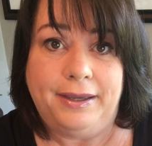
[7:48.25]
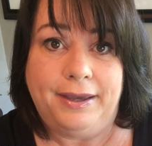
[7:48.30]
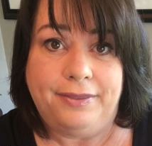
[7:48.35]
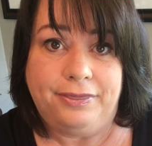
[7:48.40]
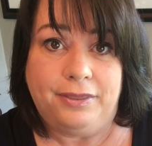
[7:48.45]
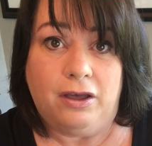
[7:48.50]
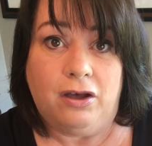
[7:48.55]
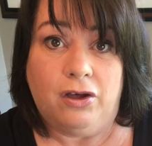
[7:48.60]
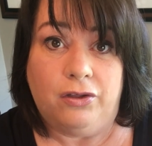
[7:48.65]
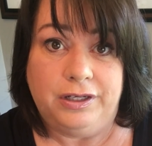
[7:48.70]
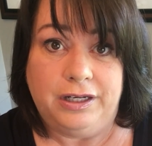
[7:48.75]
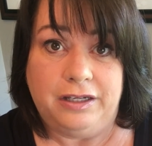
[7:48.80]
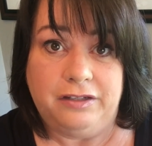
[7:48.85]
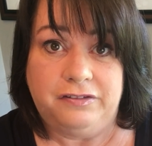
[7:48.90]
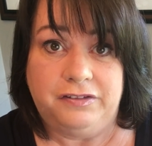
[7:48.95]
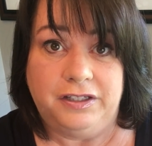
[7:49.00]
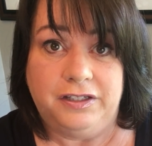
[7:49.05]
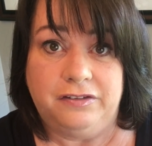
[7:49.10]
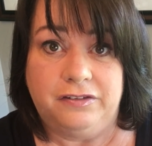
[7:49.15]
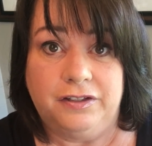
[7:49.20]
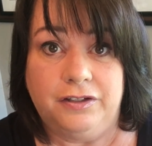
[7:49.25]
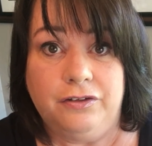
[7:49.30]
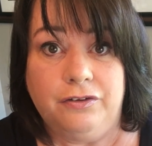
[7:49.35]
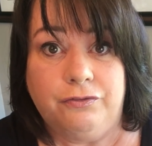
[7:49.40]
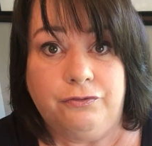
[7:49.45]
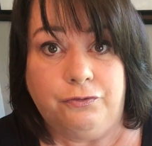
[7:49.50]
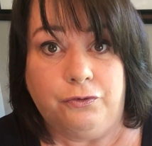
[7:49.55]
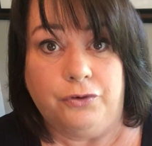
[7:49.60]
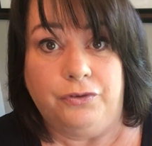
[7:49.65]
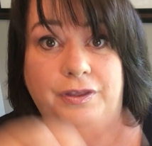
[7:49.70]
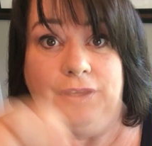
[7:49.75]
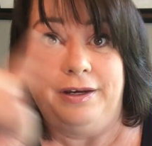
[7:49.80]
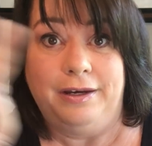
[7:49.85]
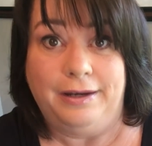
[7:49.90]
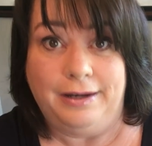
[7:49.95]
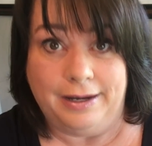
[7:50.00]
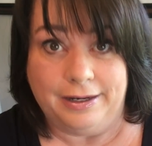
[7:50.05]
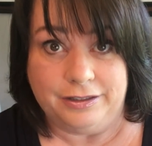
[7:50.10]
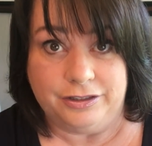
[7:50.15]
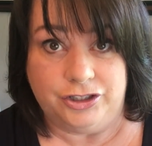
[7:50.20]
at the holiday season for the
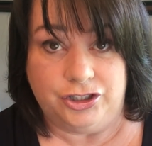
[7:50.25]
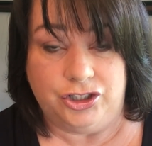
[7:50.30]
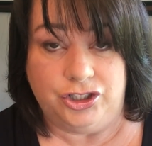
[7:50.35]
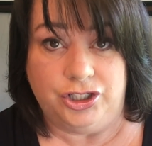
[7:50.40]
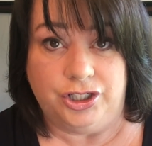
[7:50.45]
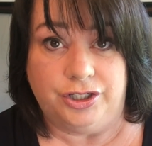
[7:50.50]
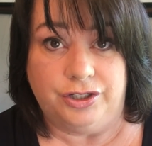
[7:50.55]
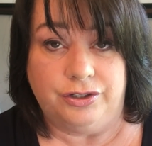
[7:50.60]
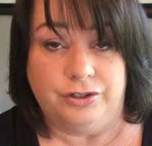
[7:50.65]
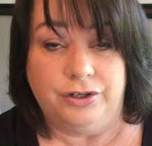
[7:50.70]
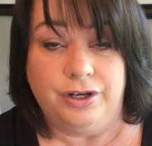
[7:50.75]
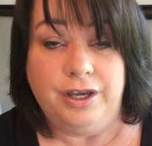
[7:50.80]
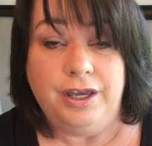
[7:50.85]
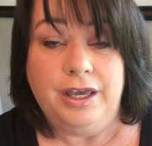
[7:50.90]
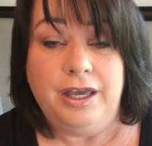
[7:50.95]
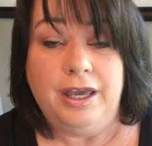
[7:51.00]
next year.